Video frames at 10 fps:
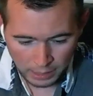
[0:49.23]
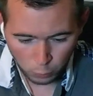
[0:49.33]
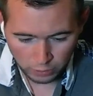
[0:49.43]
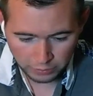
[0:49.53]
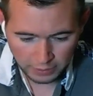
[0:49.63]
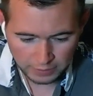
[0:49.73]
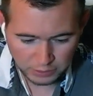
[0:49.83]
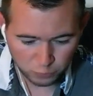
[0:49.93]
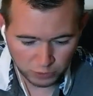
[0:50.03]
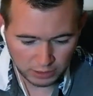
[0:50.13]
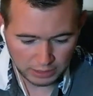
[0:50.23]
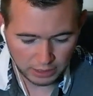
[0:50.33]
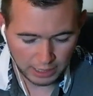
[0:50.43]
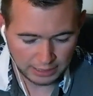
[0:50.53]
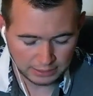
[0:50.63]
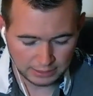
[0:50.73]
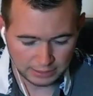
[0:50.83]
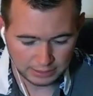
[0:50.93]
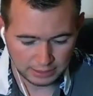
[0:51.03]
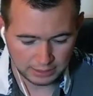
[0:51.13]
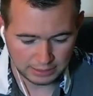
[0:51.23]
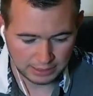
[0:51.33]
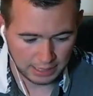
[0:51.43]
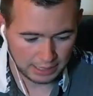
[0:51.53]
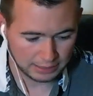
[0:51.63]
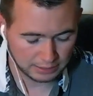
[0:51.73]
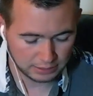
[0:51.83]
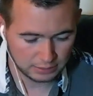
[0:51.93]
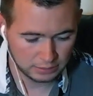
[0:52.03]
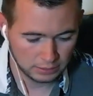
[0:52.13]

And one thing that's really nice is that this has